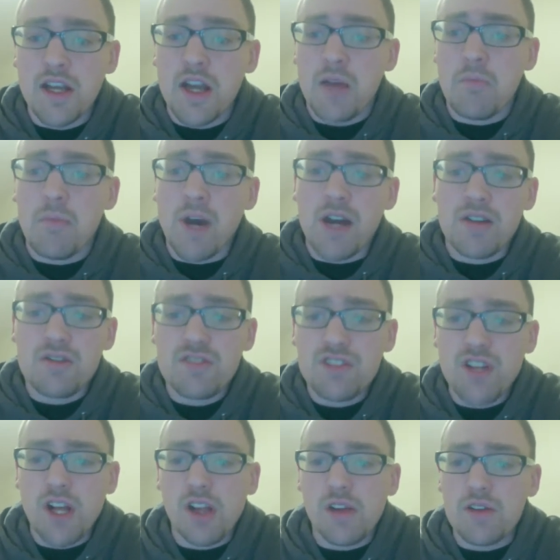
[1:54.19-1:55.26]
modern
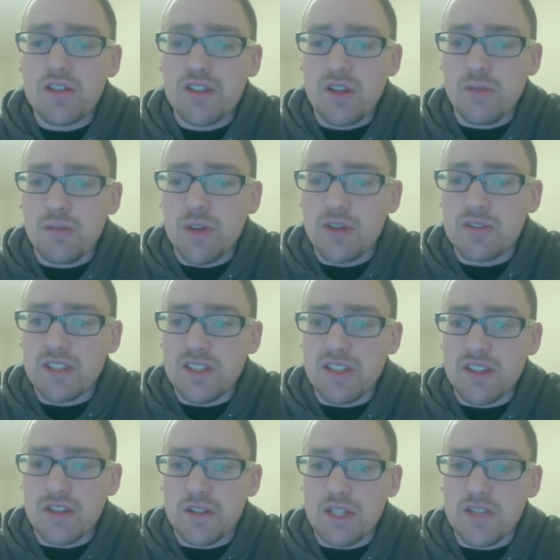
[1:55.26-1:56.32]
scholars are opposing that
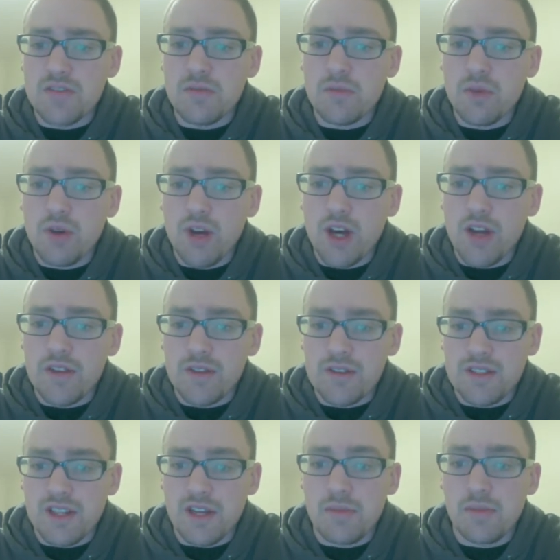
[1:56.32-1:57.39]
there are even more authors
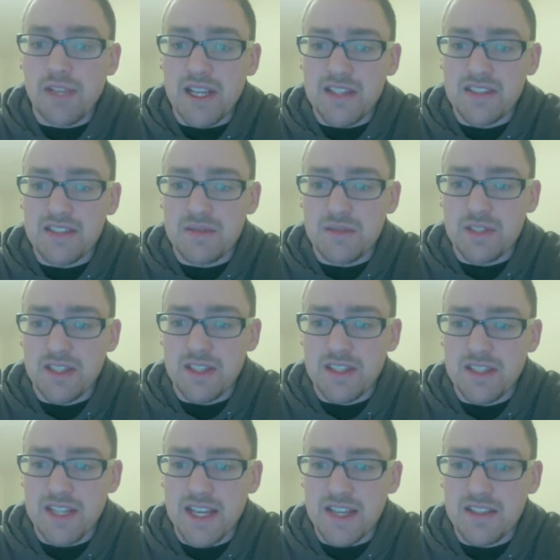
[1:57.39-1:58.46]
and complexities within the
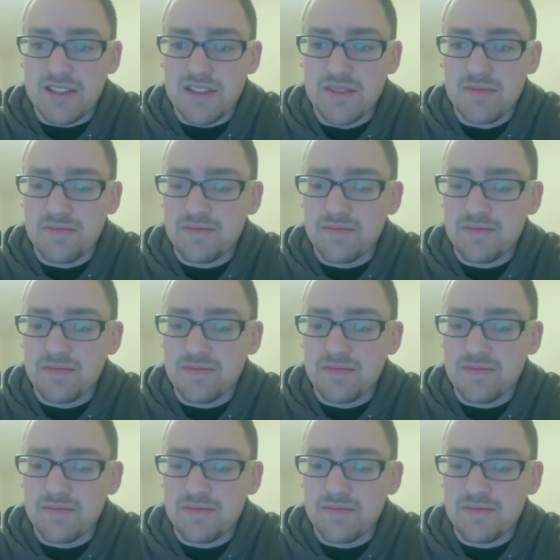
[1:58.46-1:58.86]
text.